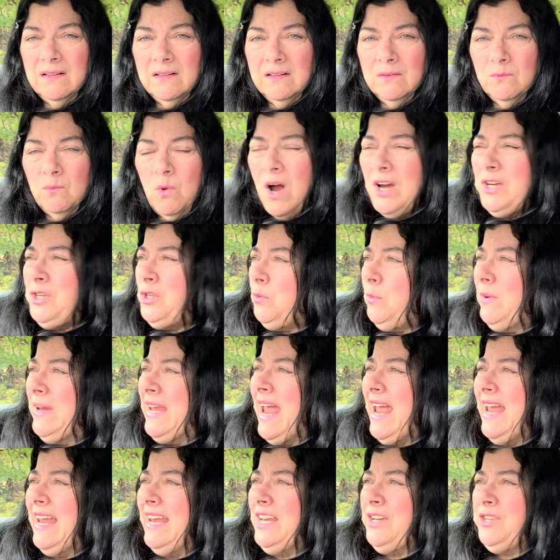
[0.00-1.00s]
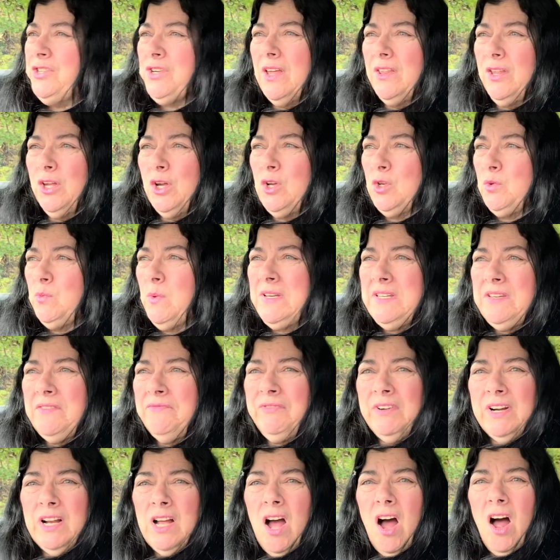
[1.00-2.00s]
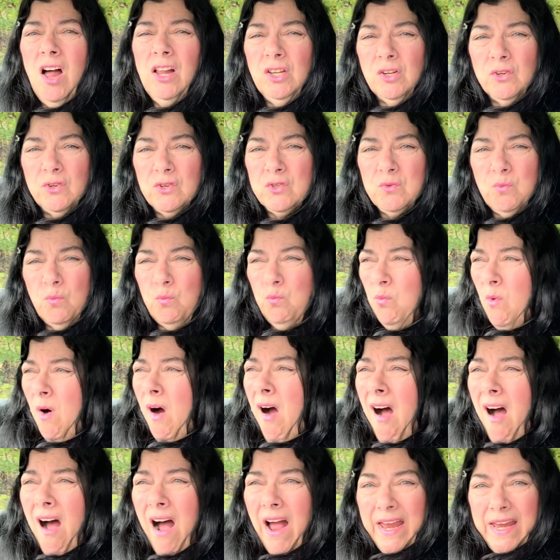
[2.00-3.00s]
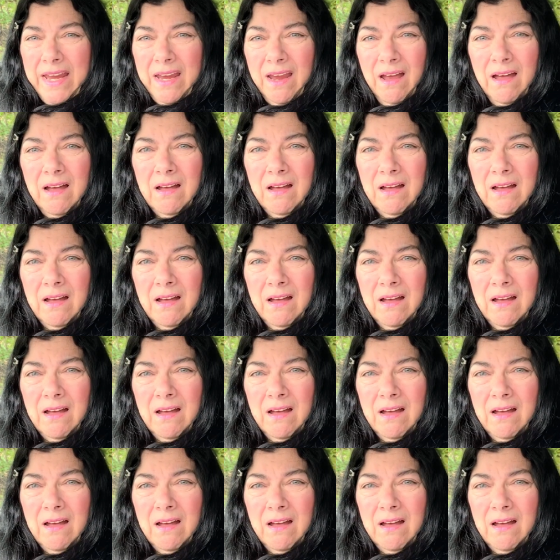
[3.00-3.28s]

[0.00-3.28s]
Why should we hate each other because we're different colors? Why?